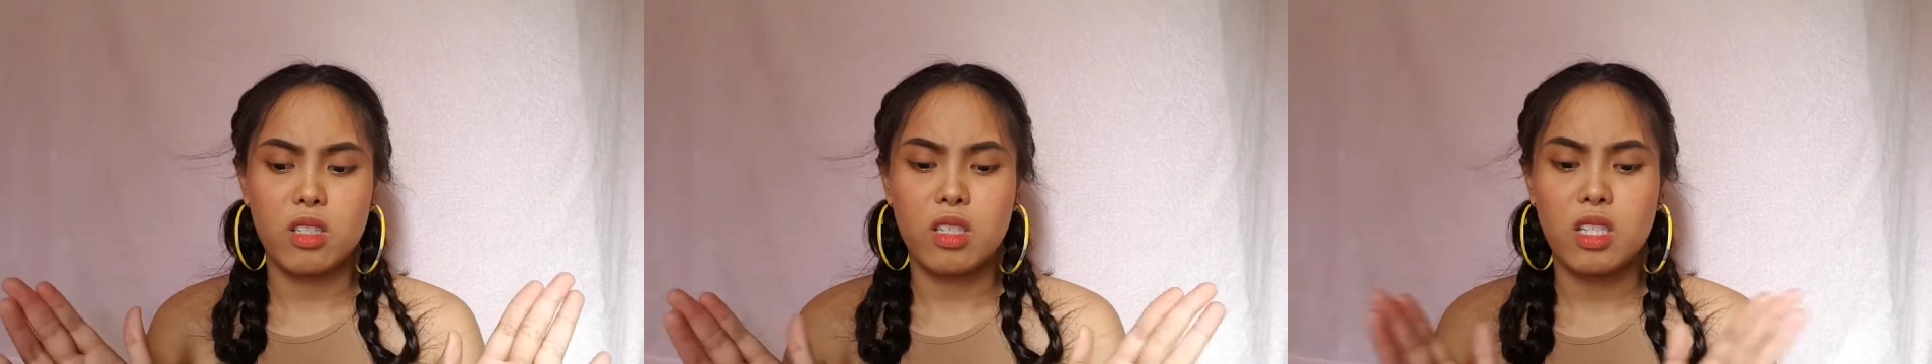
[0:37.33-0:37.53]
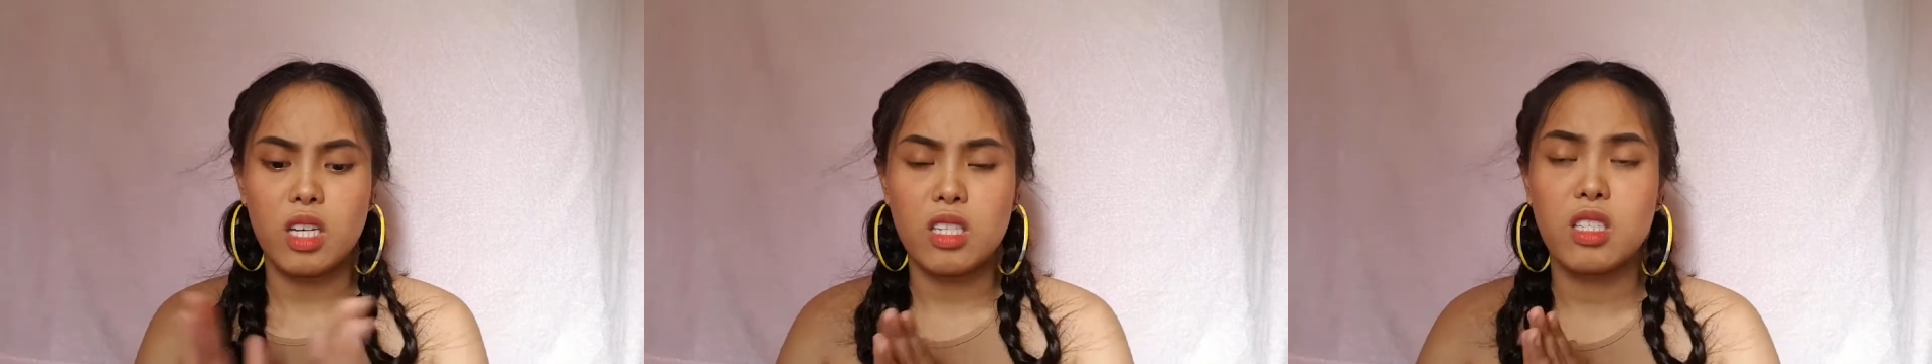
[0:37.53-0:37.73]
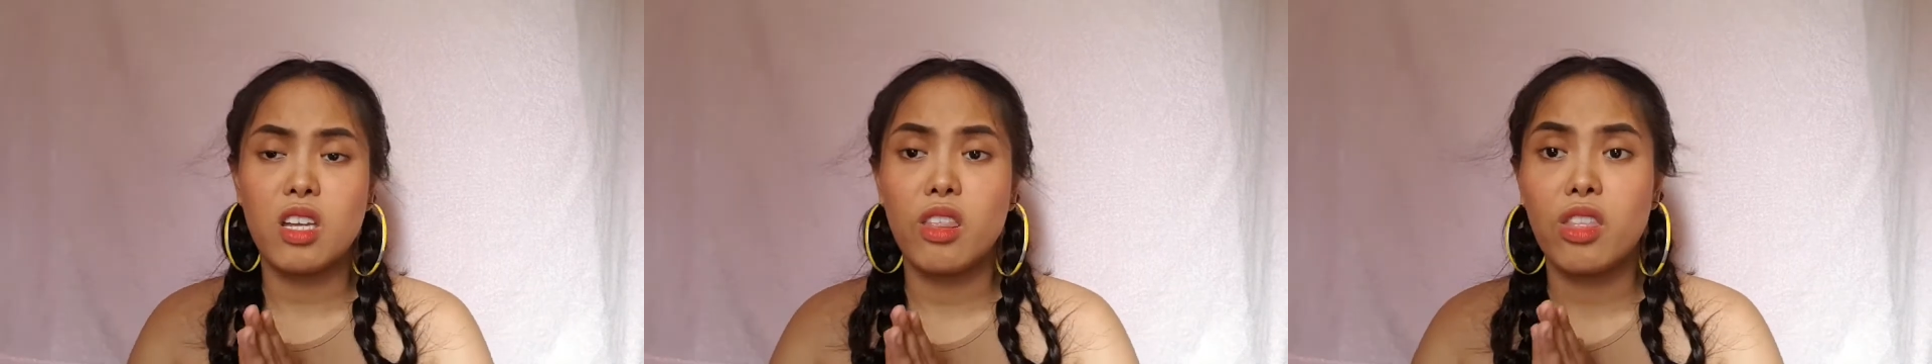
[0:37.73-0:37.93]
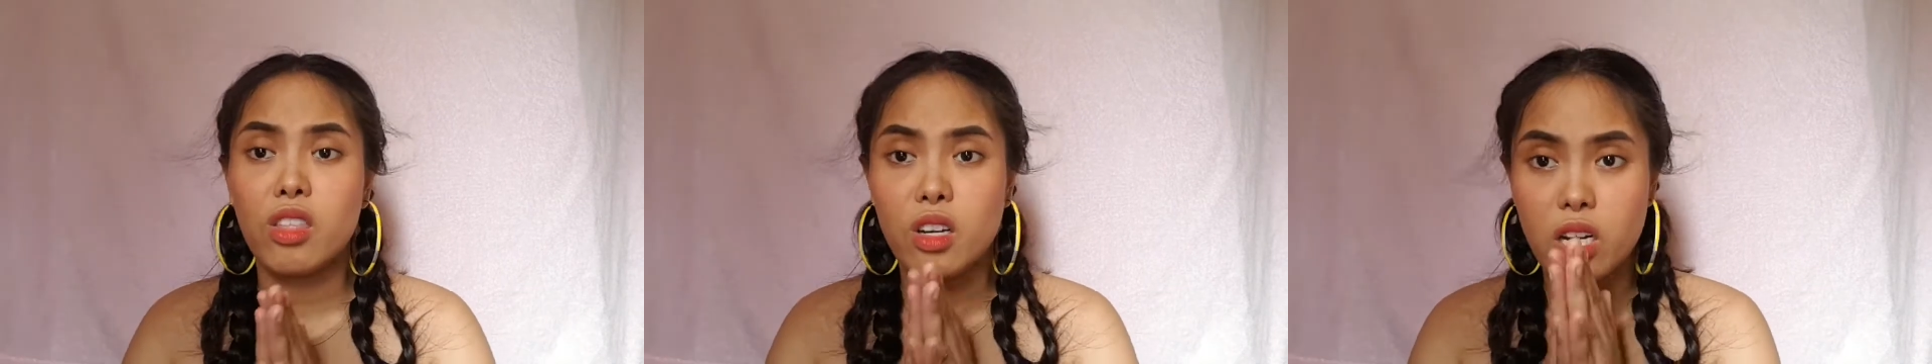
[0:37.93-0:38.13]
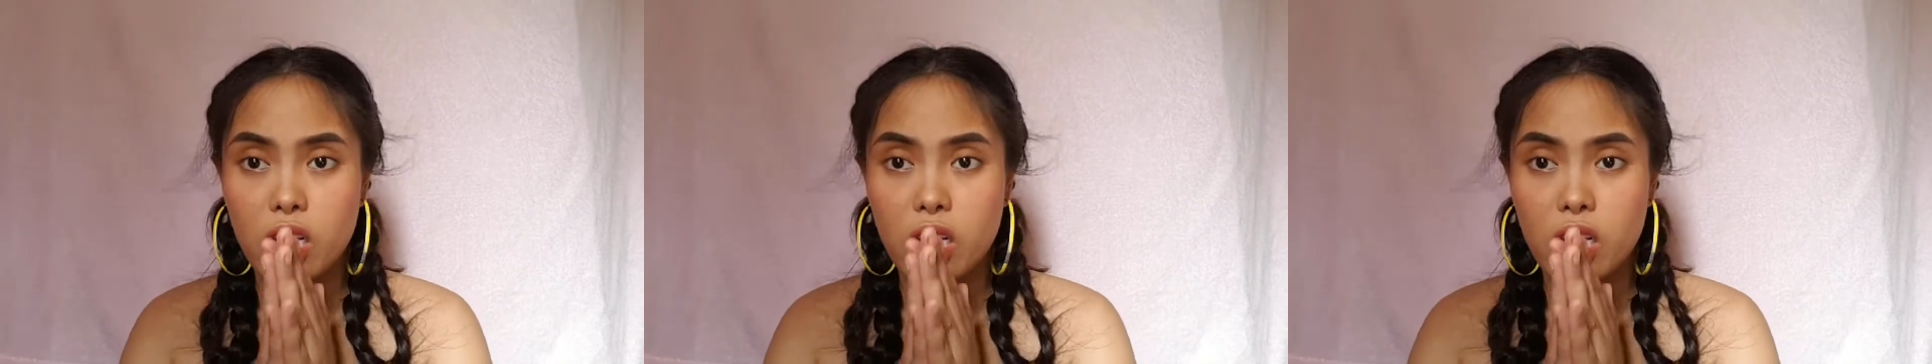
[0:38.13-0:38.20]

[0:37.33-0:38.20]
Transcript: 63